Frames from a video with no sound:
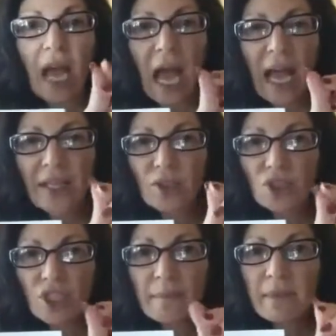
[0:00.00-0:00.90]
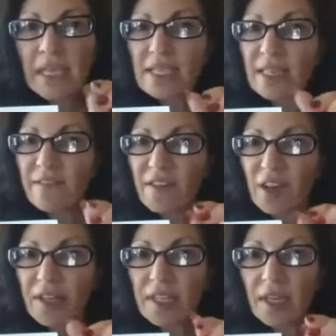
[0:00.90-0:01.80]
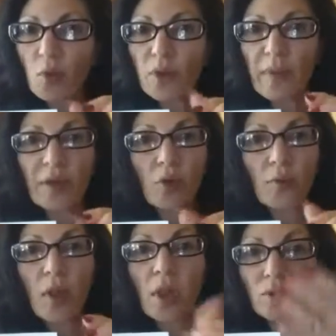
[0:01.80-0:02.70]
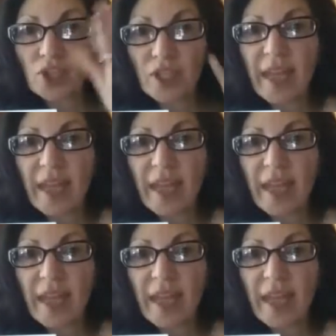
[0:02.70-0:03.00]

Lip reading: I usually mix it very little with my normal lotion,